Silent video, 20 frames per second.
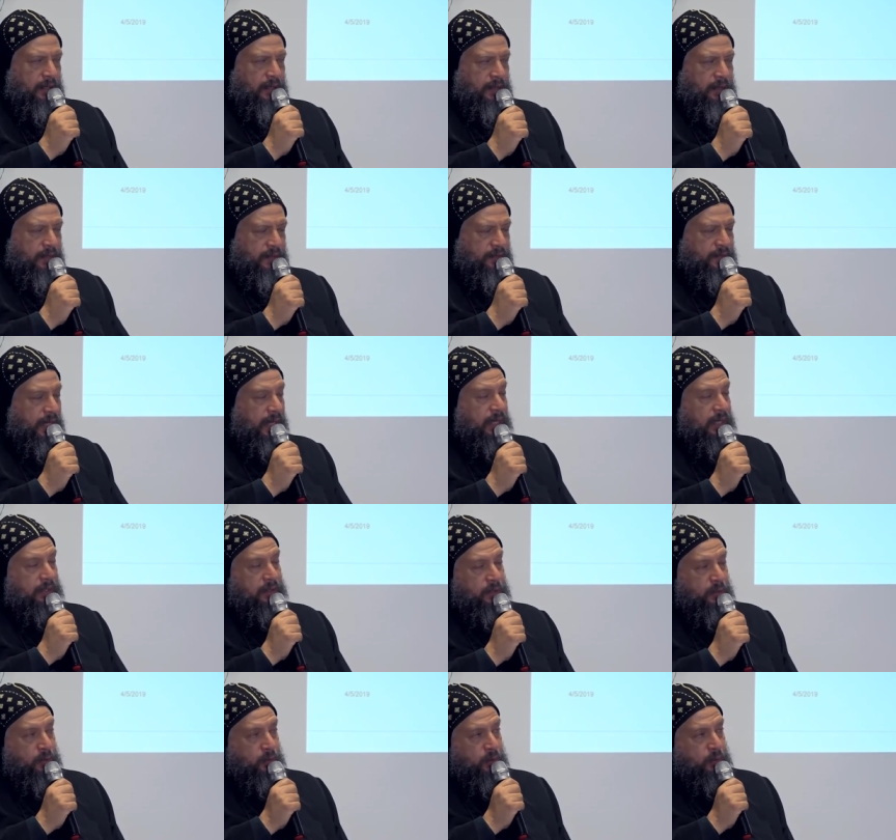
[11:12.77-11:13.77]
The
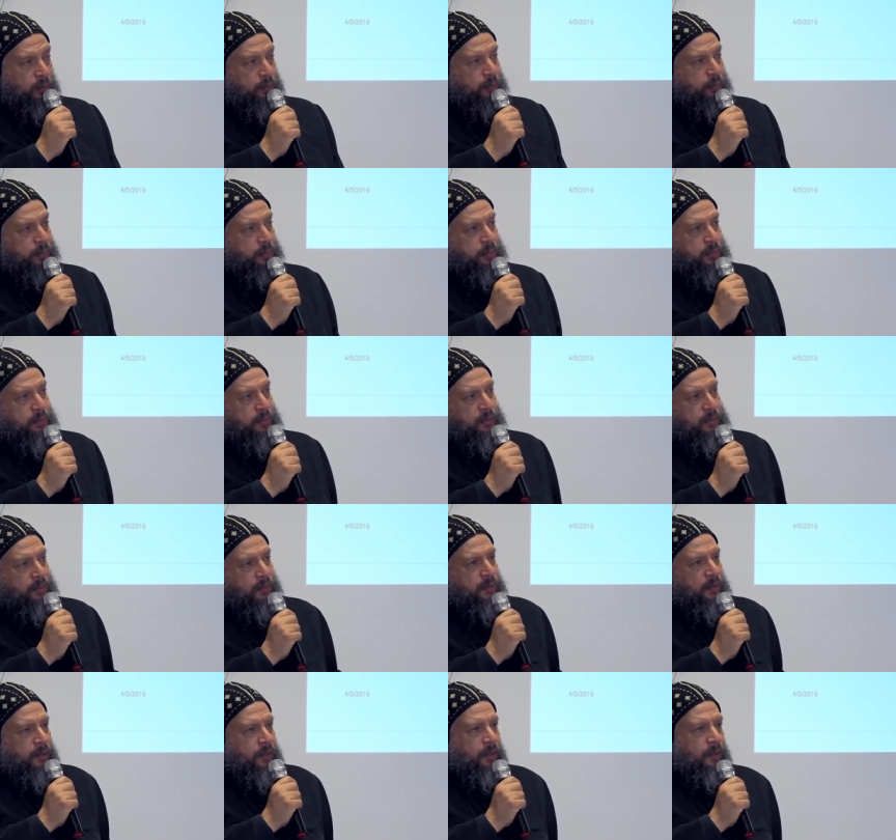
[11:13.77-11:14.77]
second group,
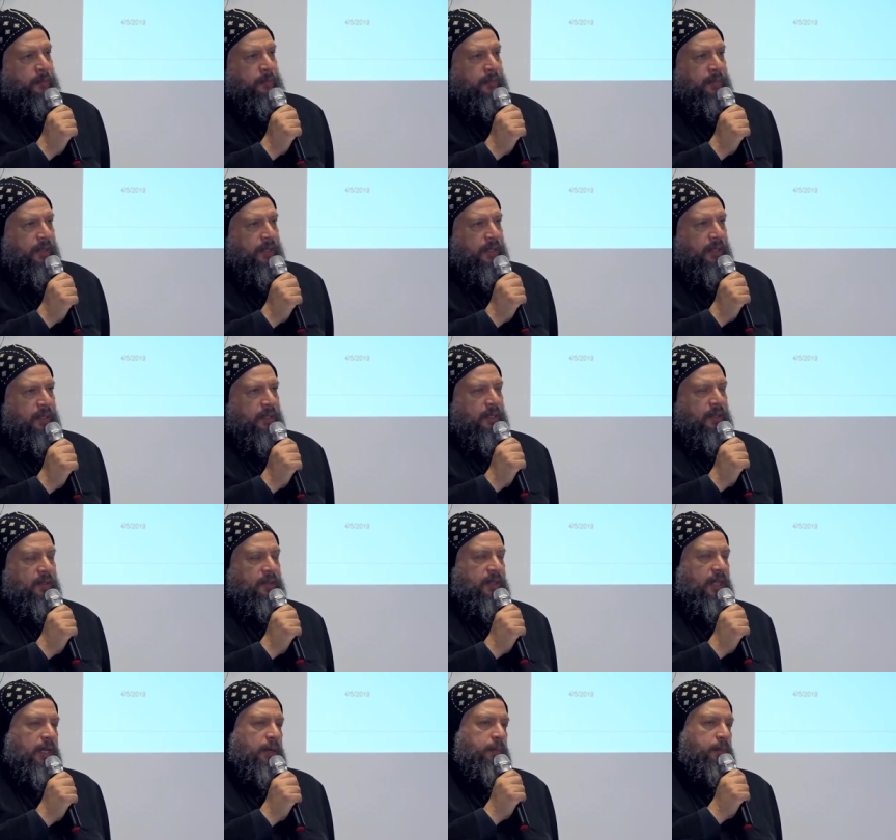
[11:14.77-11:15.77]

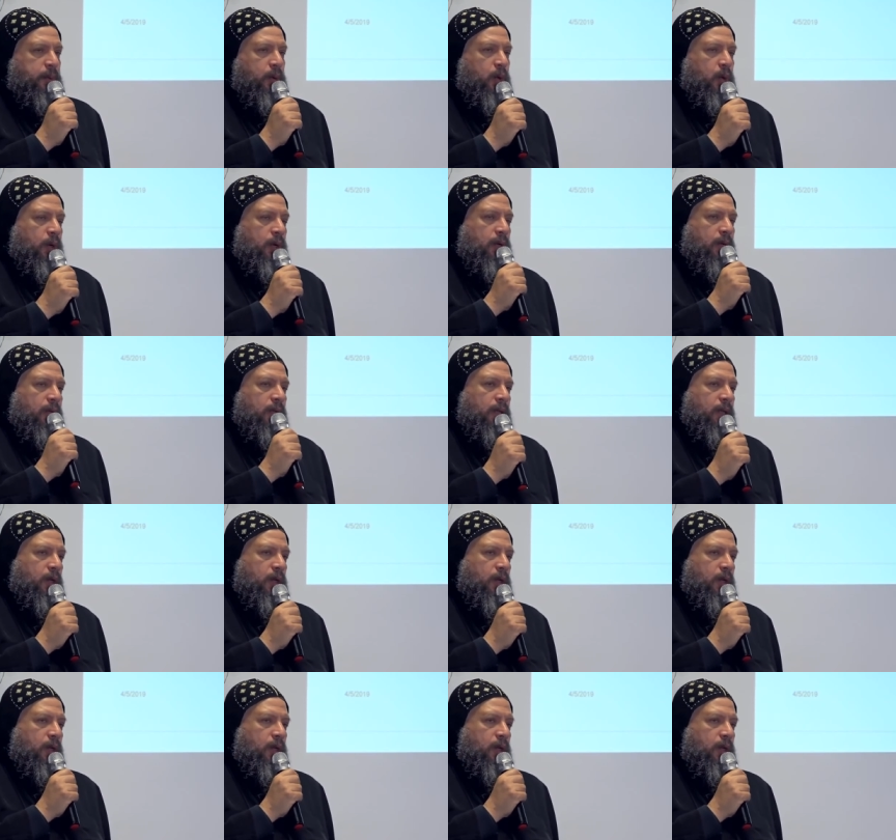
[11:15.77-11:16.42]
Saint Paul